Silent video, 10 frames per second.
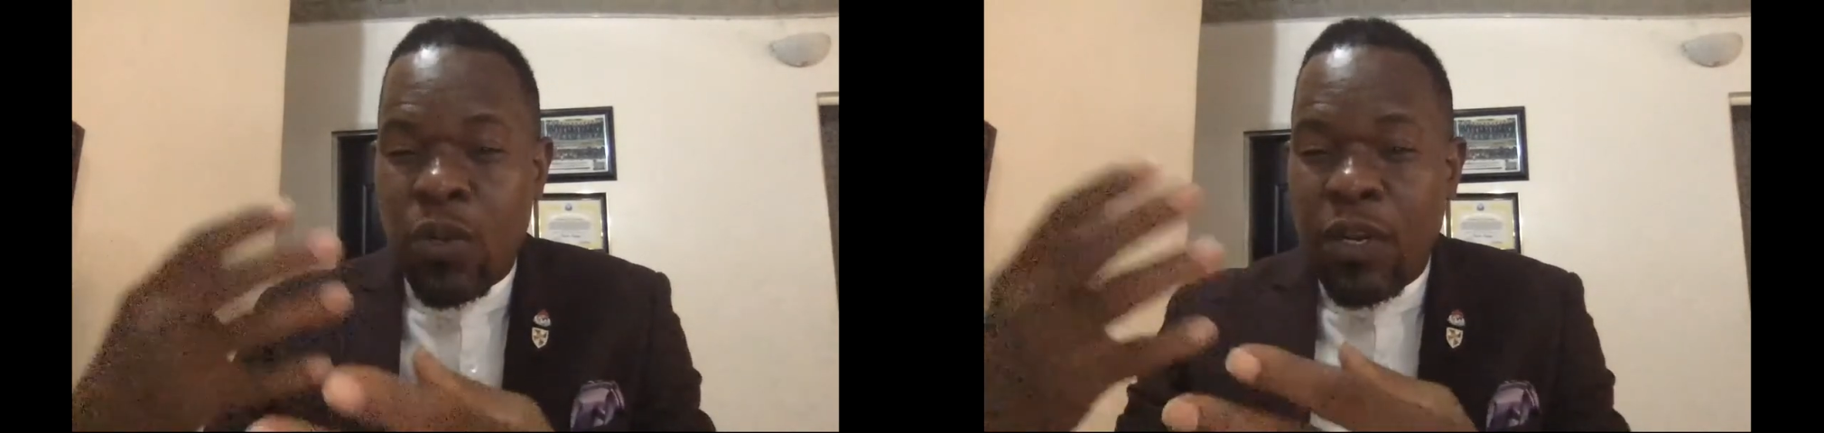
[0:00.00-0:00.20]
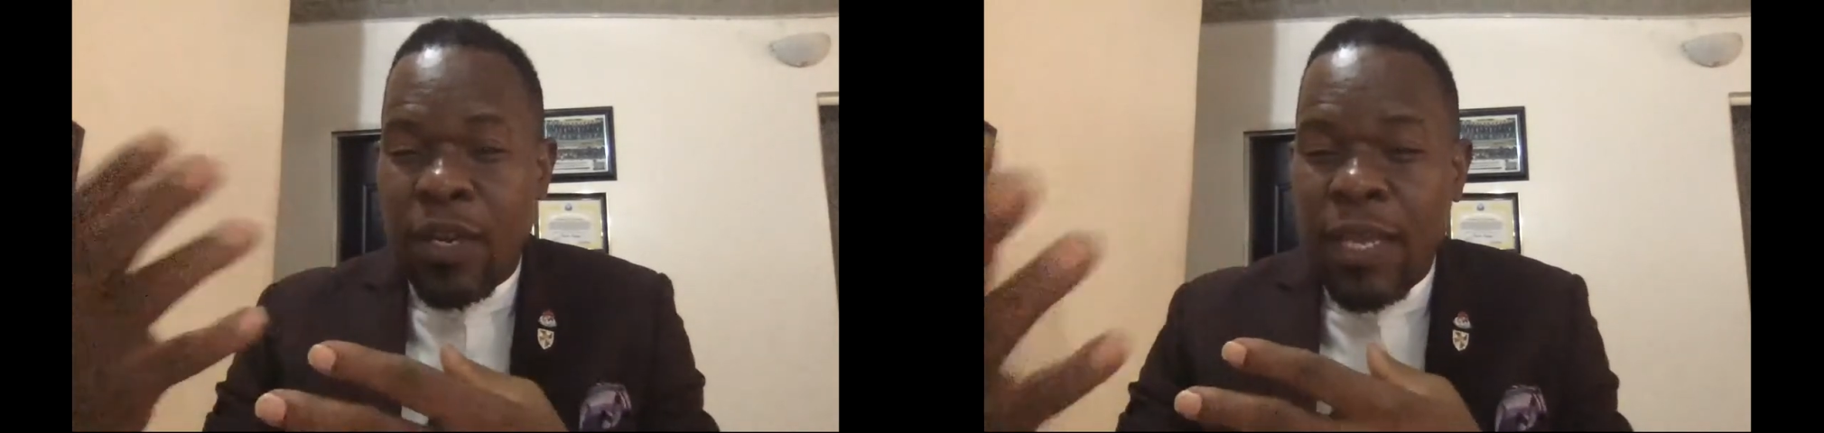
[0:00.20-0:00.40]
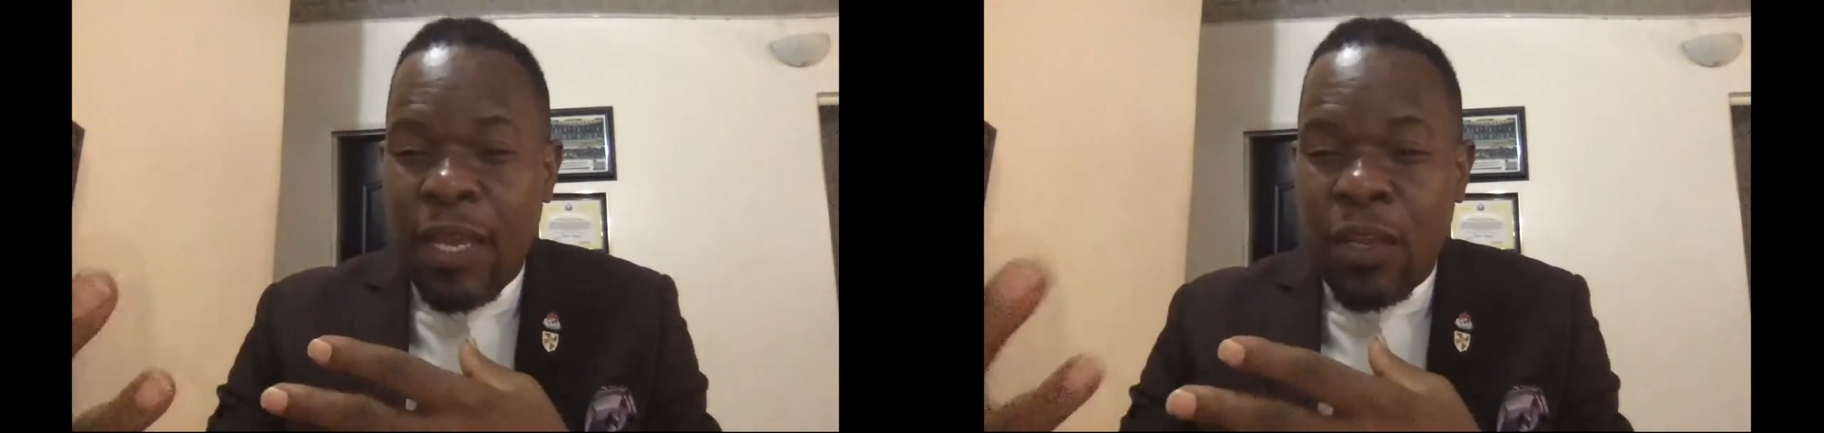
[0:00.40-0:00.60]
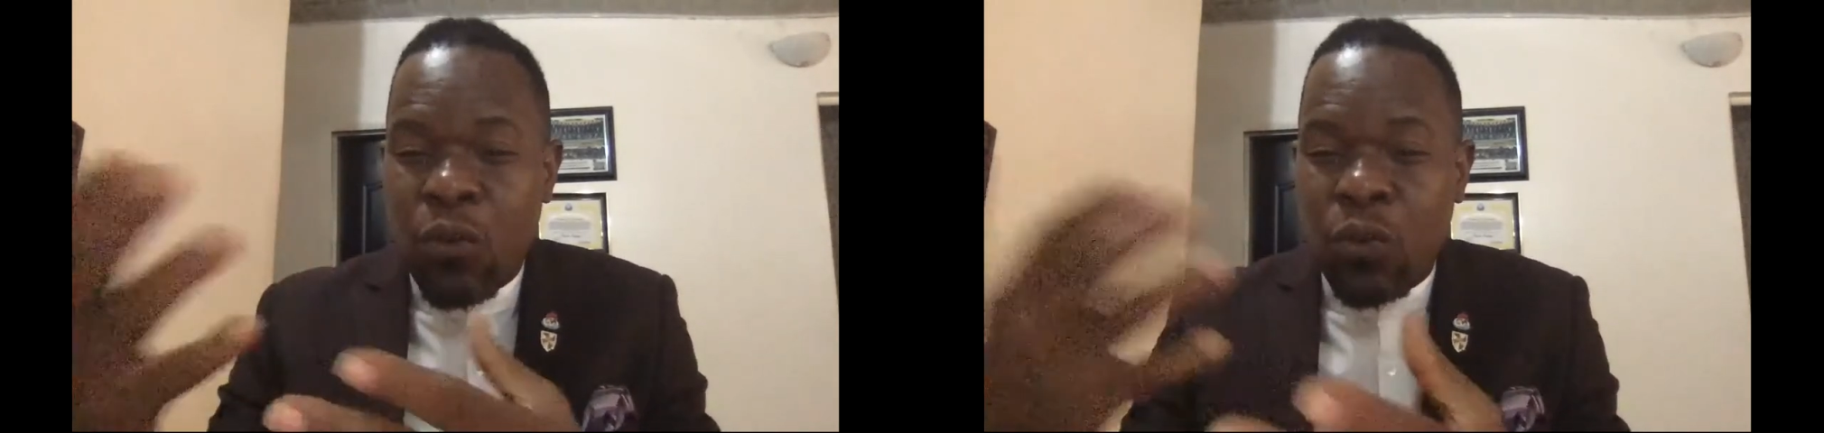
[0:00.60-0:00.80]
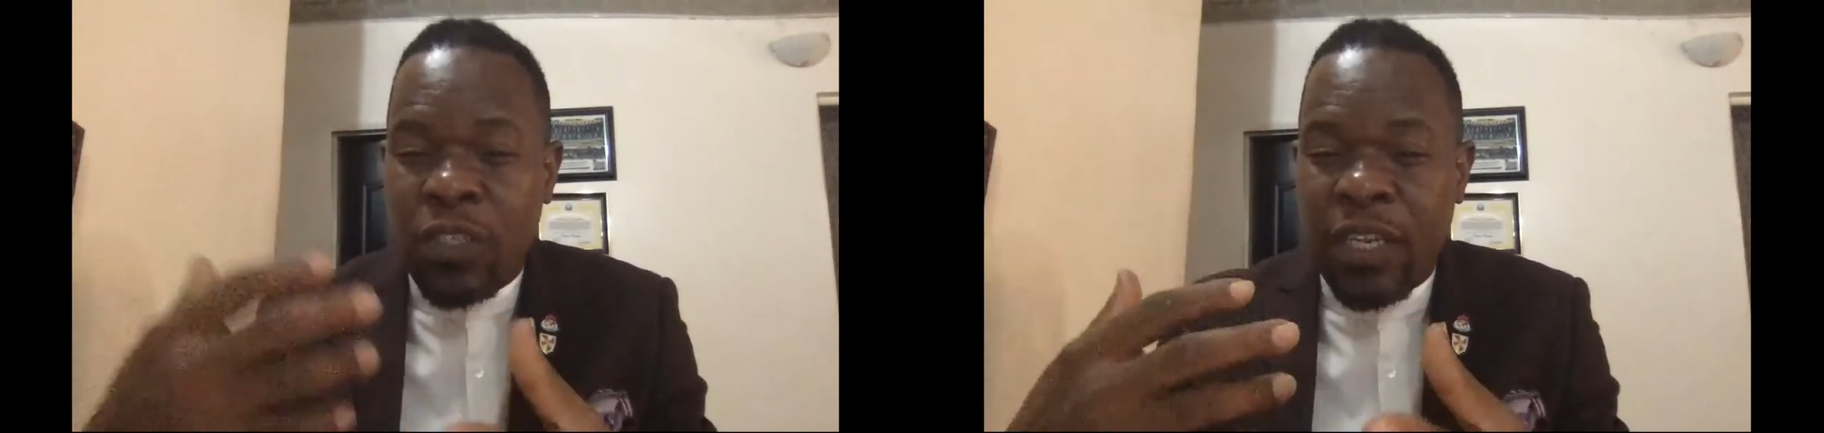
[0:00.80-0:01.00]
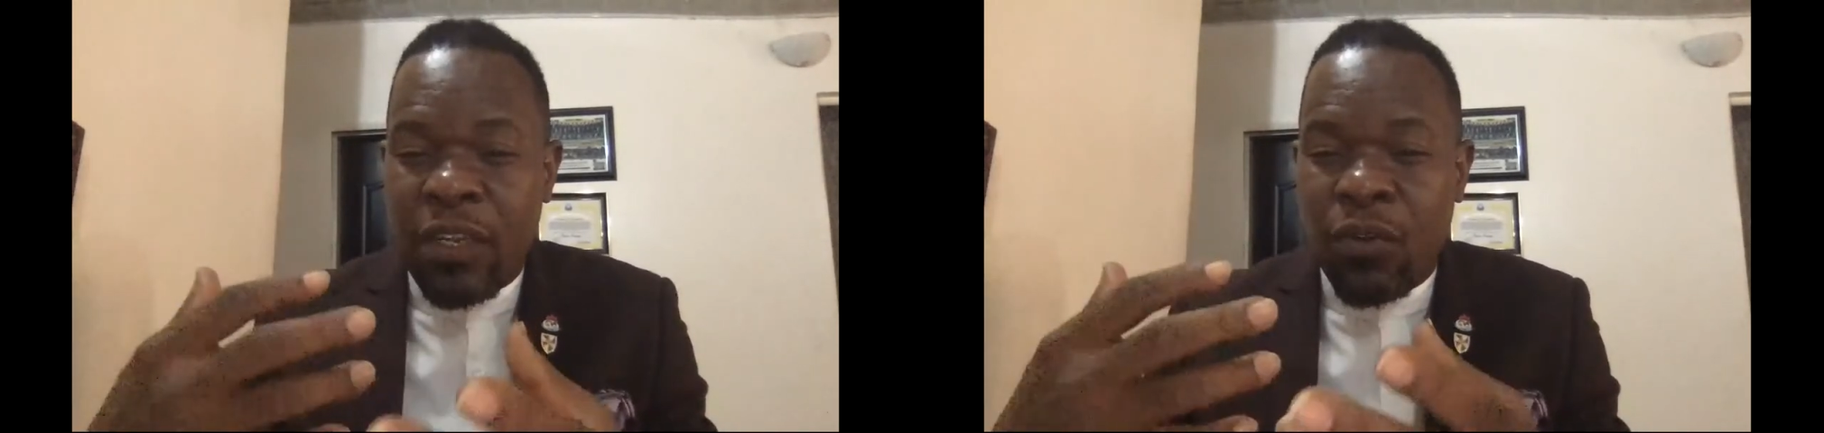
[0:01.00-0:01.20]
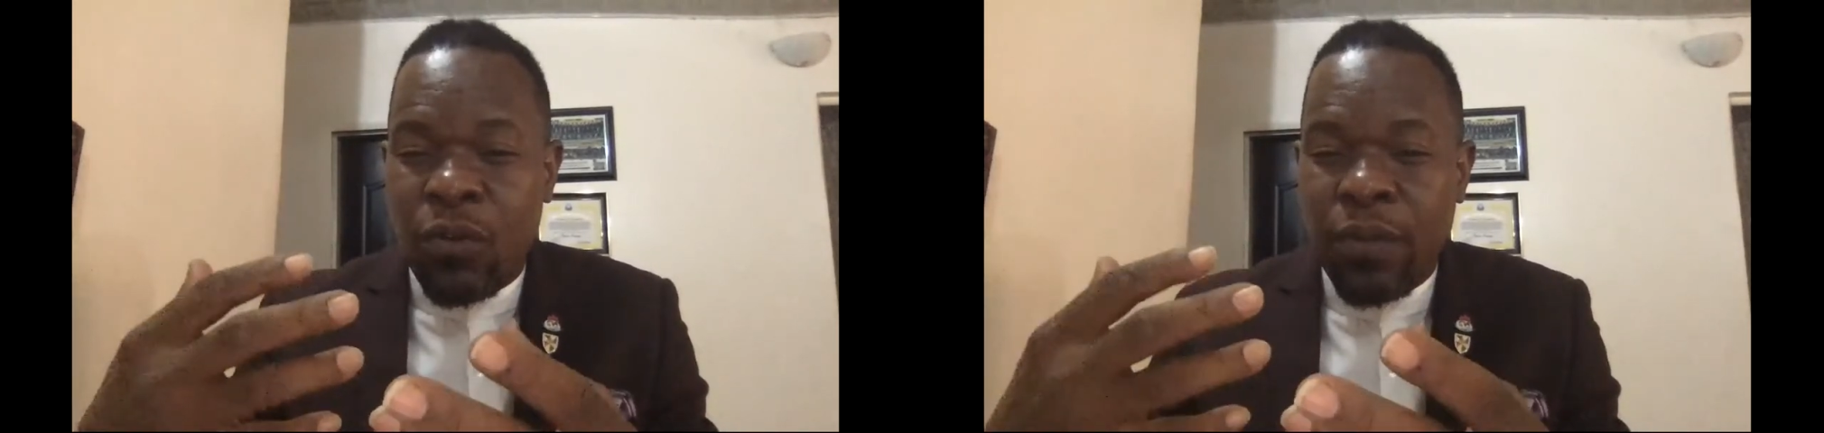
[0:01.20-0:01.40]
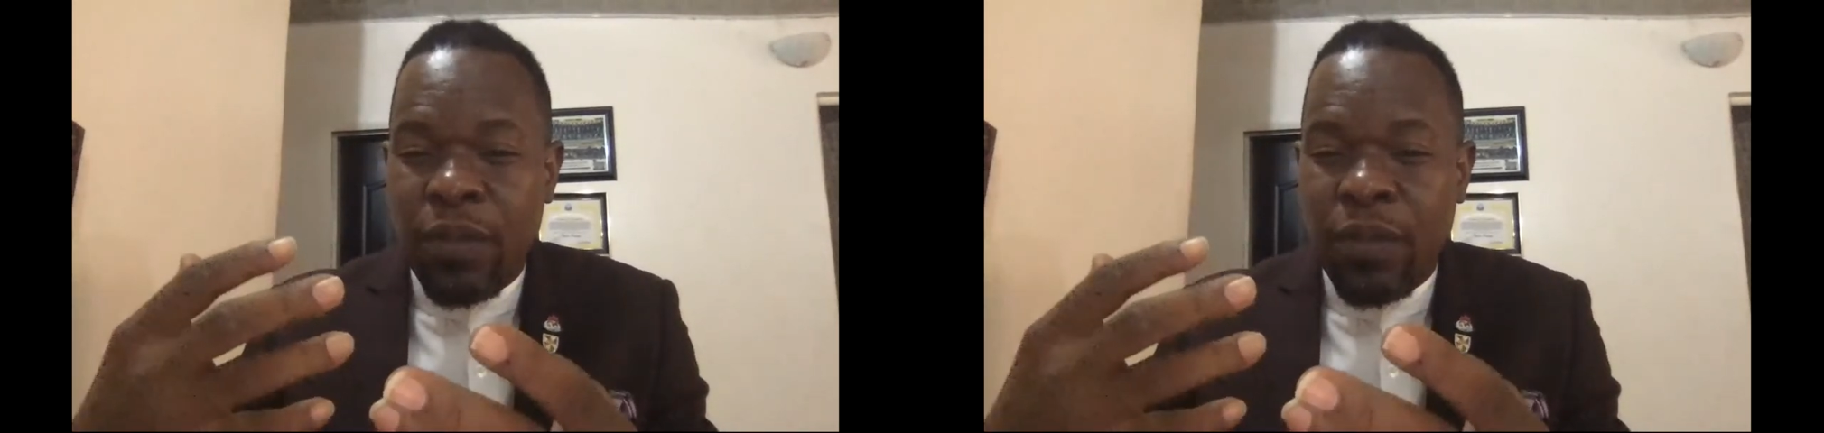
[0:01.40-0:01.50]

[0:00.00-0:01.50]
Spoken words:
dayan do tenegu.